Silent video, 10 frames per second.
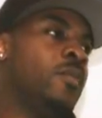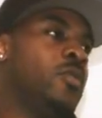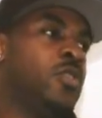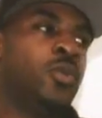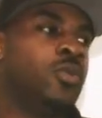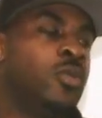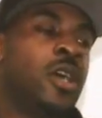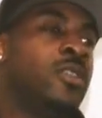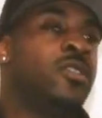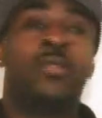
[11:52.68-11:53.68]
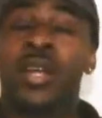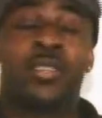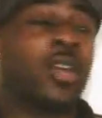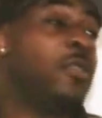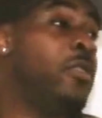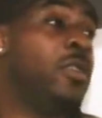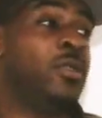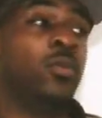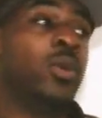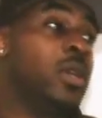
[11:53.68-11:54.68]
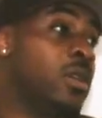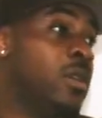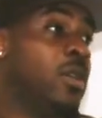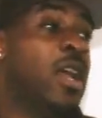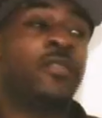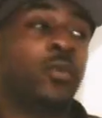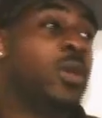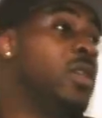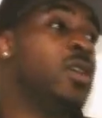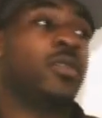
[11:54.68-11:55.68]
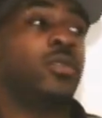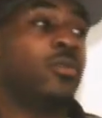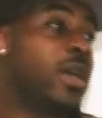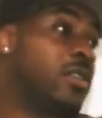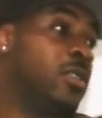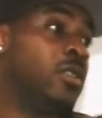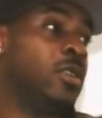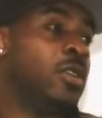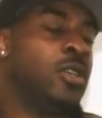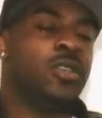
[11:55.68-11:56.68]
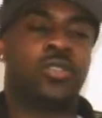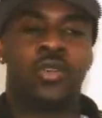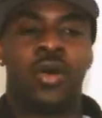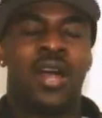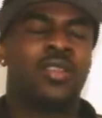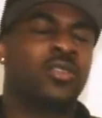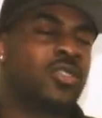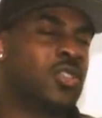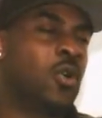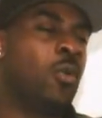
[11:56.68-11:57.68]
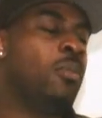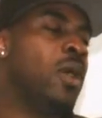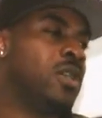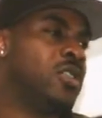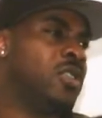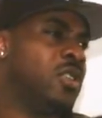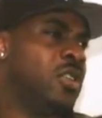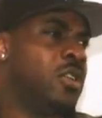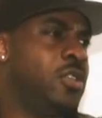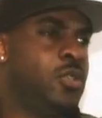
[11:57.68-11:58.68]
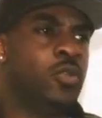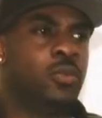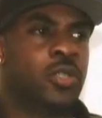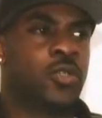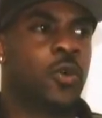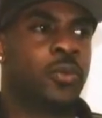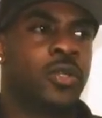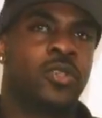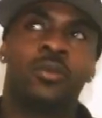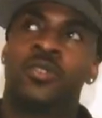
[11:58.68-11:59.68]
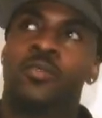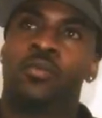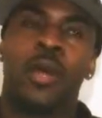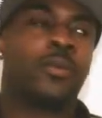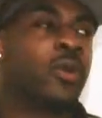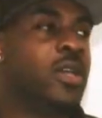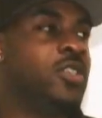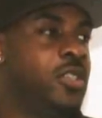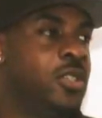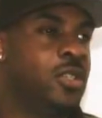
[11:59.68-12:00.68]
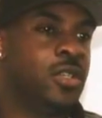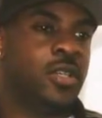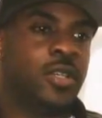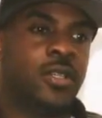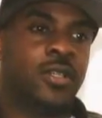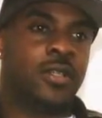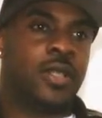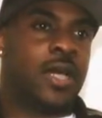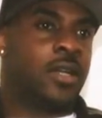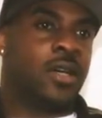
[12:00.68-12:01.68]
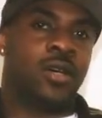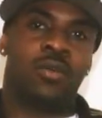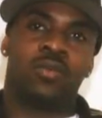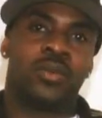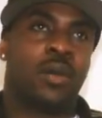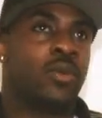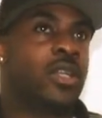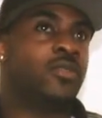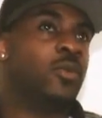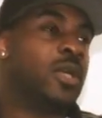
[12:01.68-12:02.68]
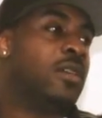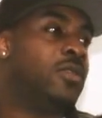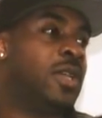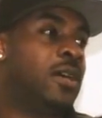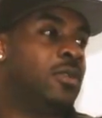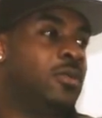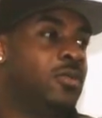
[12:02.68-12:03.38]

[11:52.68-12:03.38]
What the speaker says: shooting a director every week another director. So I learned so much shooting Metropia in terms of preparation that I'm ready for whatever now.